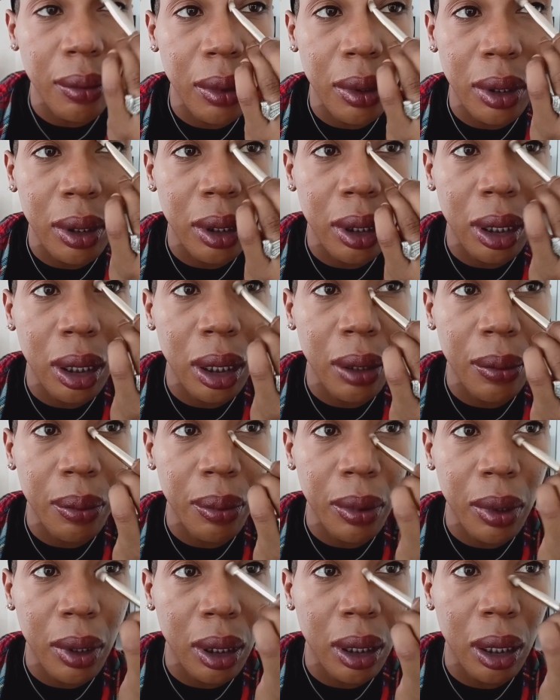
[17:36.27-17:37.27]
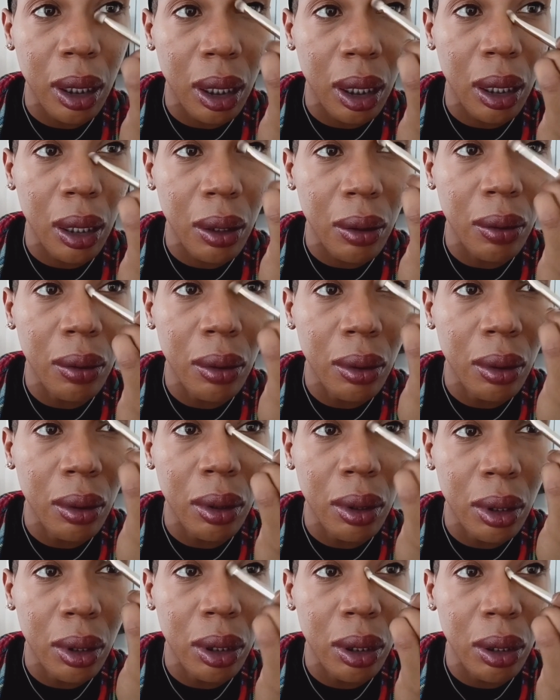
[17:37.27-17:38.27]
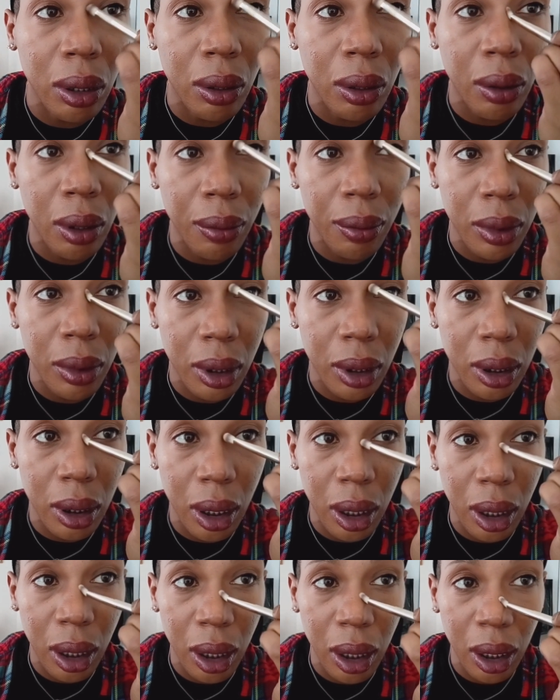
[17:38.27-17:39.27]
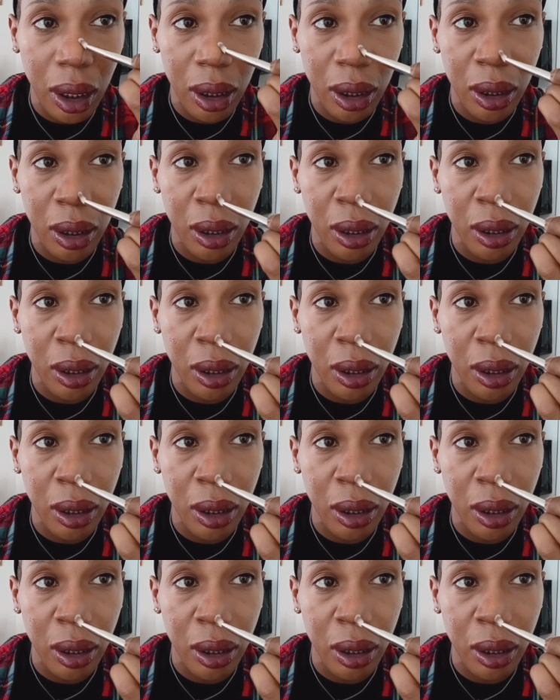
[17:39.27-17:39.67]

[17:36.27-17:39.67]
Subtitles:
I'm gonna keep putting it out till I'm done.